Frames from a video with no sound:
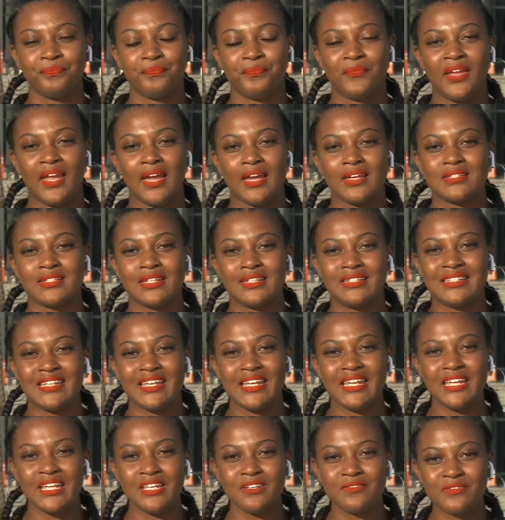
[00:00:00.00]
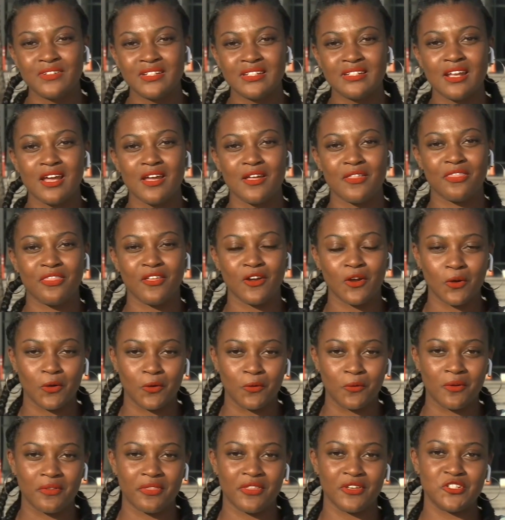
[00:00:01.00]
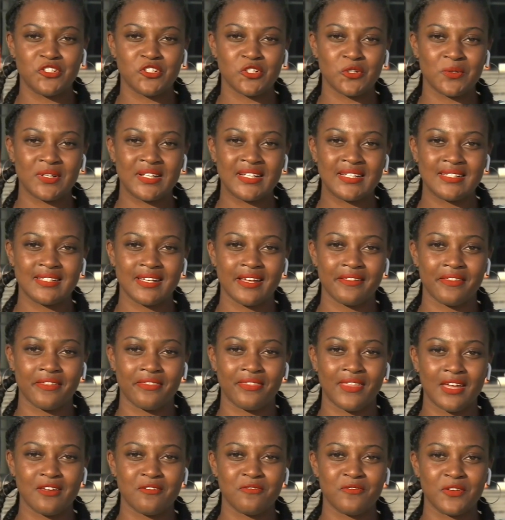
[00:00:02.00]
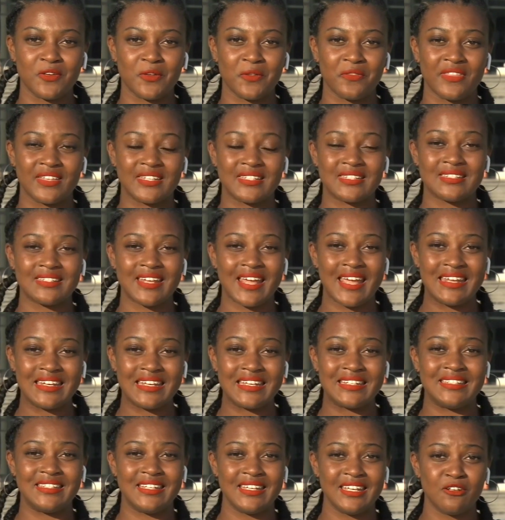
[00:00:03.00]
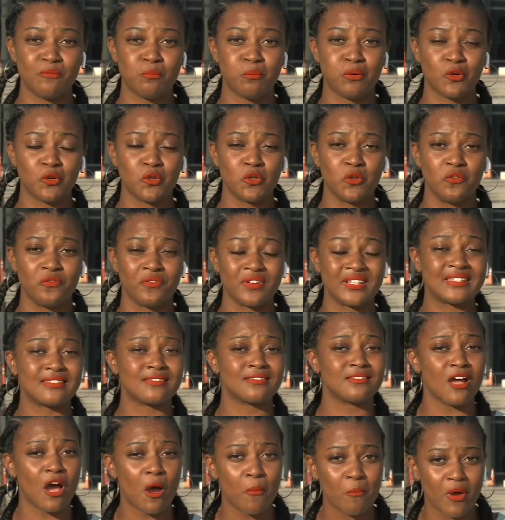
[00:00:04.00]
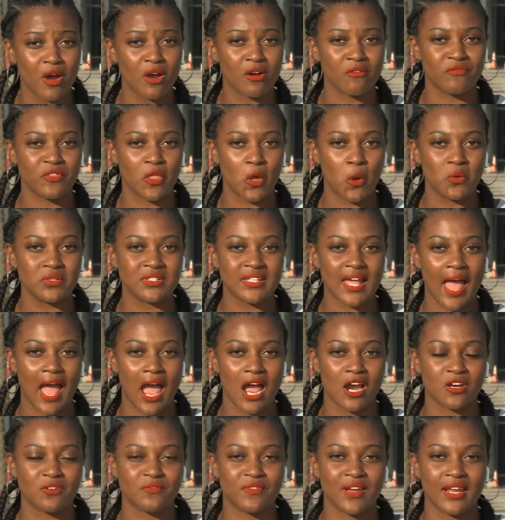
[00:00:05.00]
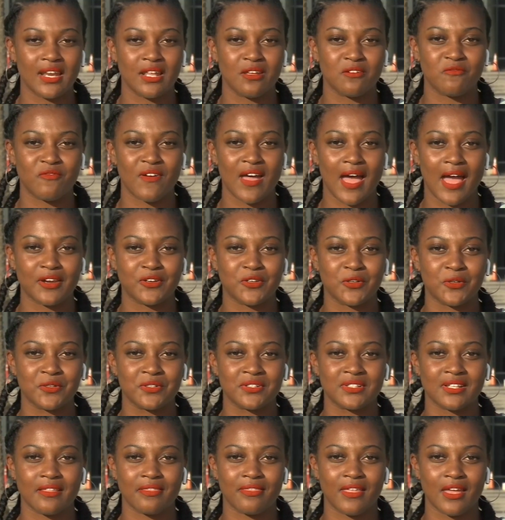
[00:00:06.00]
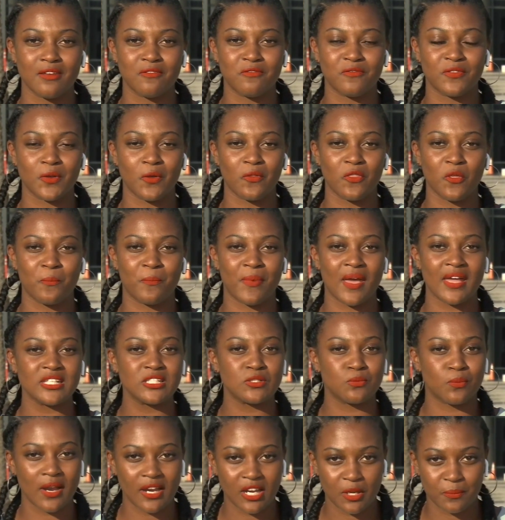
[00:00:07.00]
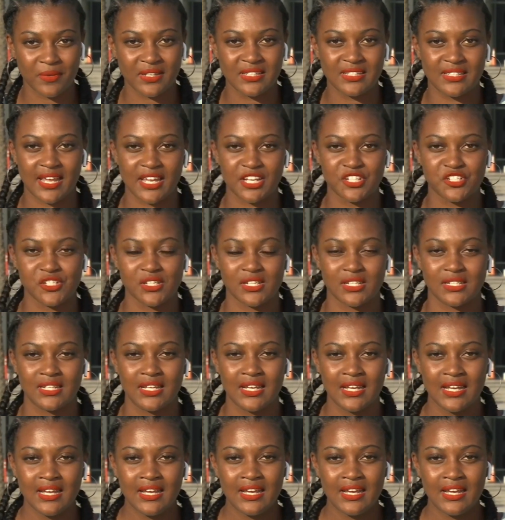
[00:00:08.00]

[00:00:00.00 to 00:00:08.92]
Yes, and even though the jury said that they feel the state did prove some of those aggravating factors, they feel the best recommendation